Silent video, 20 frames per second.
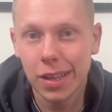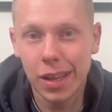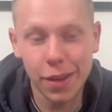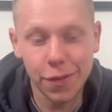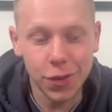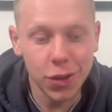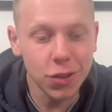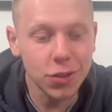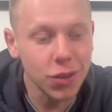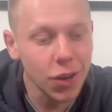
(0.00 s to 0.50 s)

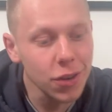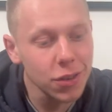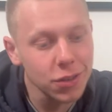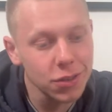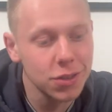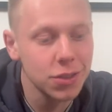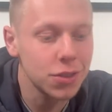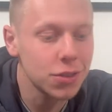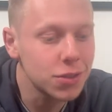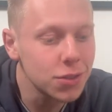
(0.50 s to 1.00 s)
If you
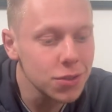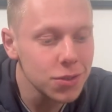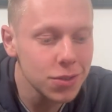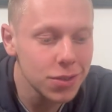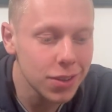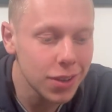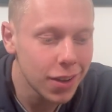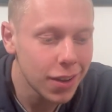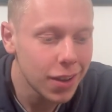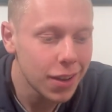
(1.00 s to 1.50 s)
don't
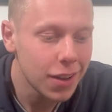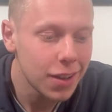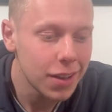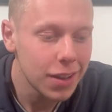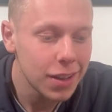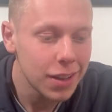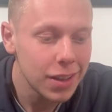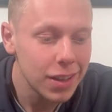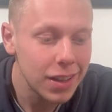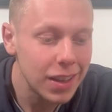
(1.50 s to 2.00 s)
do,
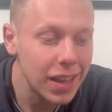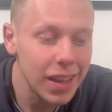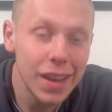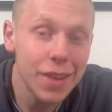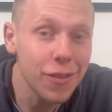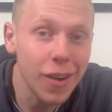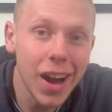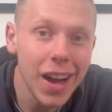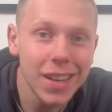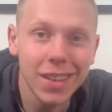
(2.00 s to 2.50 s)

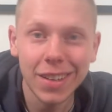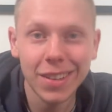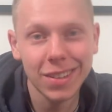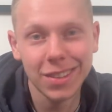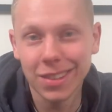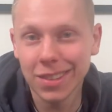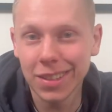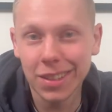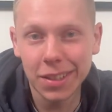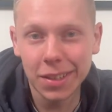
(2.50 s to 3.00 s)
if I
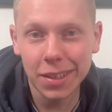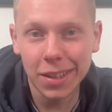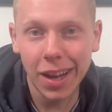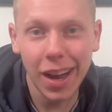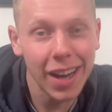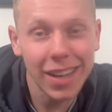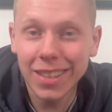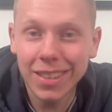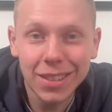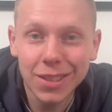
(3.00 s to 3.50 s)

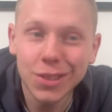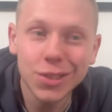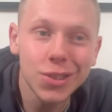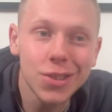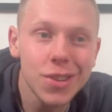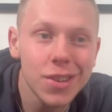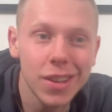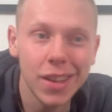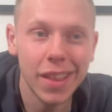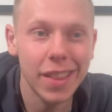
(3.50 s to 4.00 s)
didn't
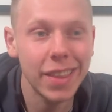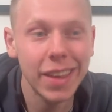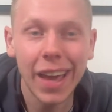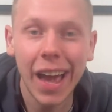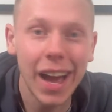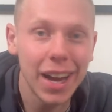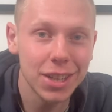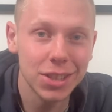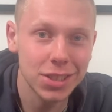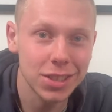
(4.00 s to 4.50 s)
do the
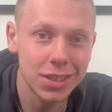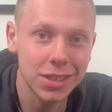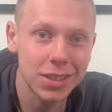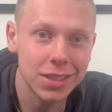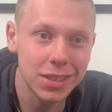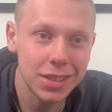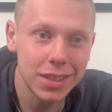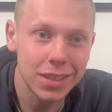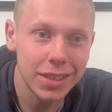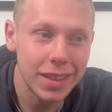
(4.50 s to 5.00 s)

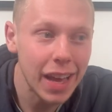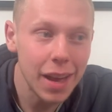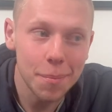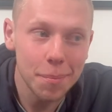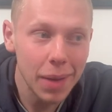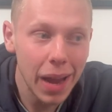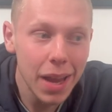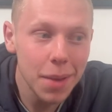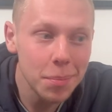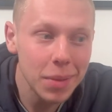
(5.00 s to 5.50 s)
actions that
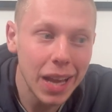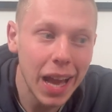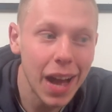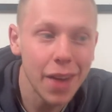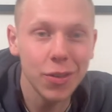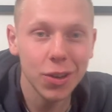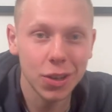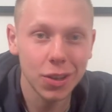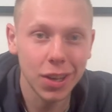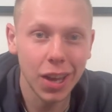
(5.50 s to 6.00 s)
made me
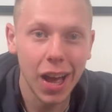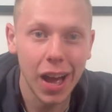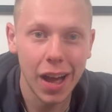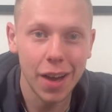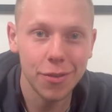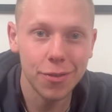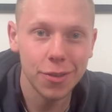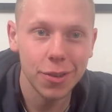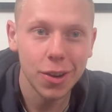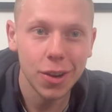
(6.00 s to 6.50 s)
have a good
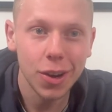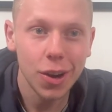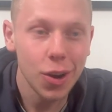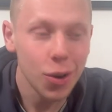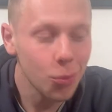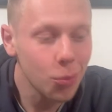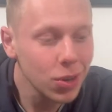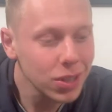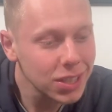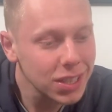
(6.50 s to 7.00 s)
life,
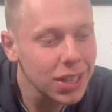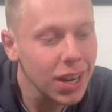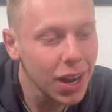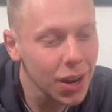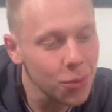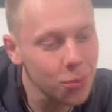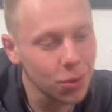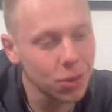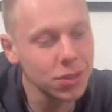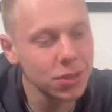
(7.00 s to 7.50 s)
what did
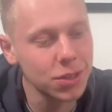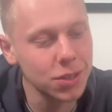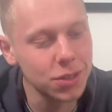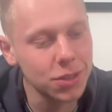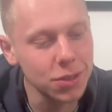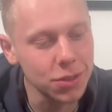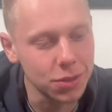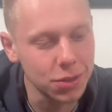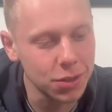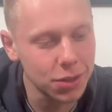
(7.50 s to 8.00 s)
I want to
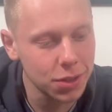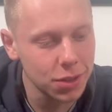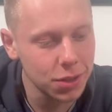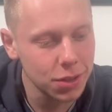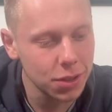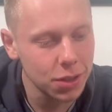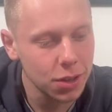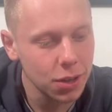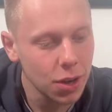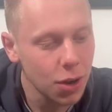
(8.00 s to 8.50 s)
do?
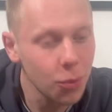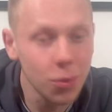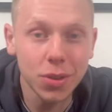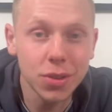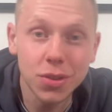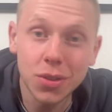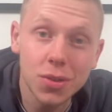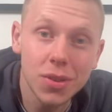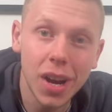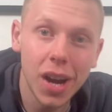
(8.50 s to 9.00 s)

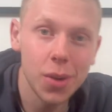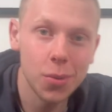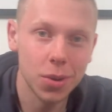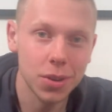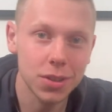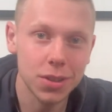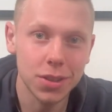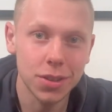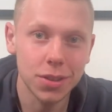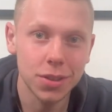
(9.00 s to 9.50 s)
What do I
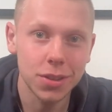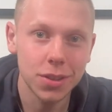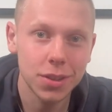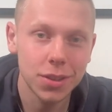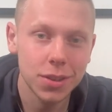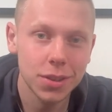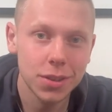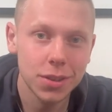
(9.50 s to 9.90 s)
want to do?